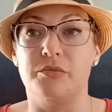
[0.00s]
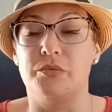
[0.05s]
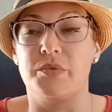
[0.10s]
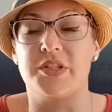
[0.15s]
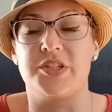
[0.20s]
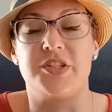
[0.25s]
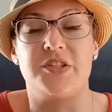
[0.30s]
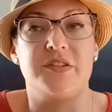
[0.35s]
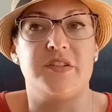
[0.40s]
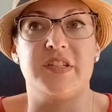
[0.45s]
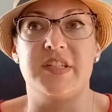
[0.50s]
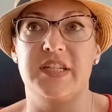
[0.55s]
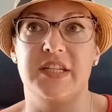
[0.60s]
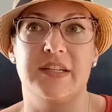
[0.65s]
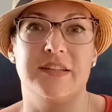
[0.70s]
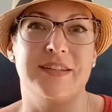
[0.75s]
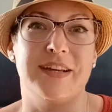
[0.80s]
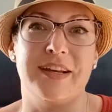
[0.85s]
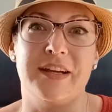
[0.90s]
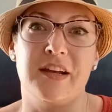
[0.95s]
which you see
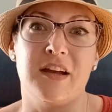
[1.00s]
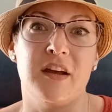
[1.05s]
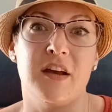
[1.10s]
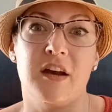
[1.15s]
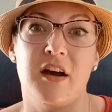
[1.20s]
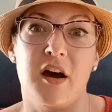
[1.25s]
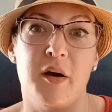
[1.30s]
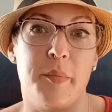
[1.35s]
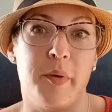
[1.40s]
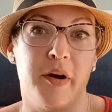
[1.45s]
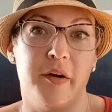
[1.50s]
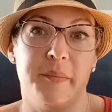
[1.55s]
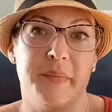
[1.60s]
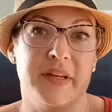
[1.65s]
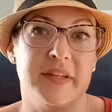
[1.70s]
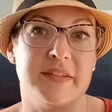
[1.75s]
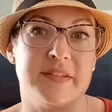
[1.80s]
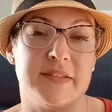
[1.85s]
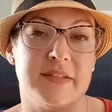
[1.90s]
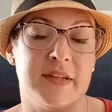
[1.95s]
in like
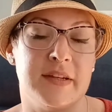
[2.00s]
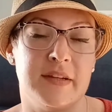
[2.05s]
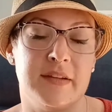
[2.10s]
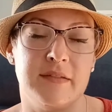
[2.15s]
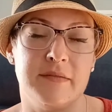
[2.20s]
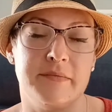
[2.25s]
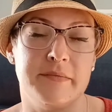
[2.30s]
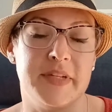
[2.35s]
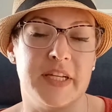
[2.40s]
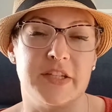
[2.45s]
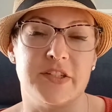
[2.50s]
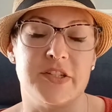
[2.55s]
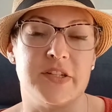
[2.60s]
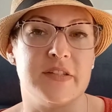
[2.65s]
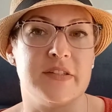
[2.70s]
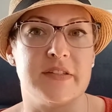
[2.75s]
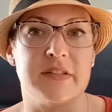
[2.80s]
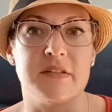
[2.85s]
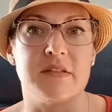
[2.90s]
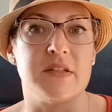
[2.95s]
apartments and
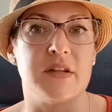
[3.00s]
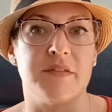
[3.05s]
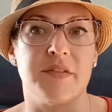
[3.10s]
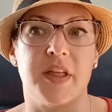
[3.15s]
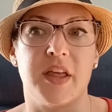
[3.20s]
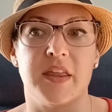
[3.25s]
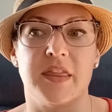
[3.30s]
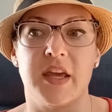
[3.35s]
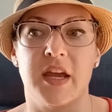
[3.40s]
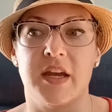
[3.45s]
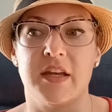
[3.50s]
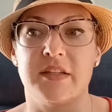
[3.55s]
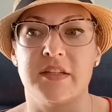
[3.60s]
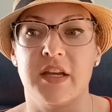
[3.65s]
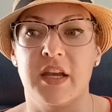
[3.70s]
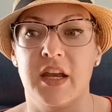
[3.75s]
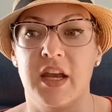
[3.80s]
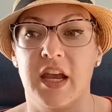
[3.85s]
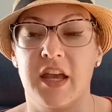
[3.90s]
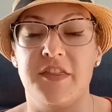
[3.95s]
kitchens and stuff like that,
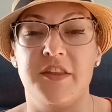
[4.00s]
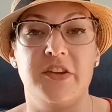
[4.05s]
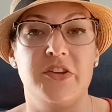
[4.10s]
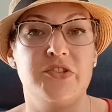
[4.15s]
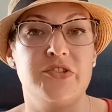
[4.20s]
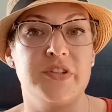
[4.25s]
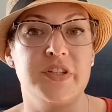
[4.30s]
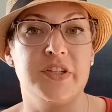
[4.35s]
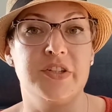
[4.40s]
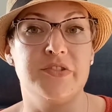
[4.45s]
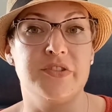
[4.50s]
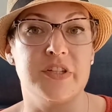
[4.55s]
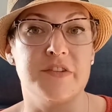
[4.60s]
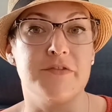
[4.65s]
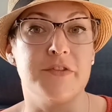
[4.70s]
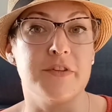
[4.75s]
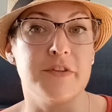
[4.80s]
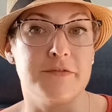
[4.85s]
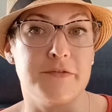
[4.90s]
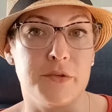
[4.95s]
and they usually use it
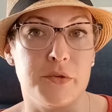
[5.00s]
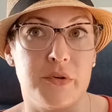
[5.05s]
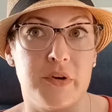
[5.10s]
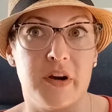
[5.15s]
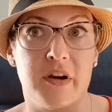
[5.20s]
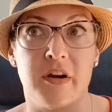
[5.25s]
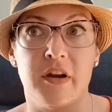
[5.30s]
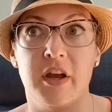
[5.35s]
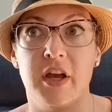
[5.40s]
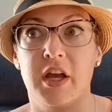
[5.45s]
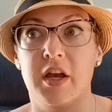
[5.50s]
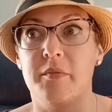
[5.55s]
for the floor.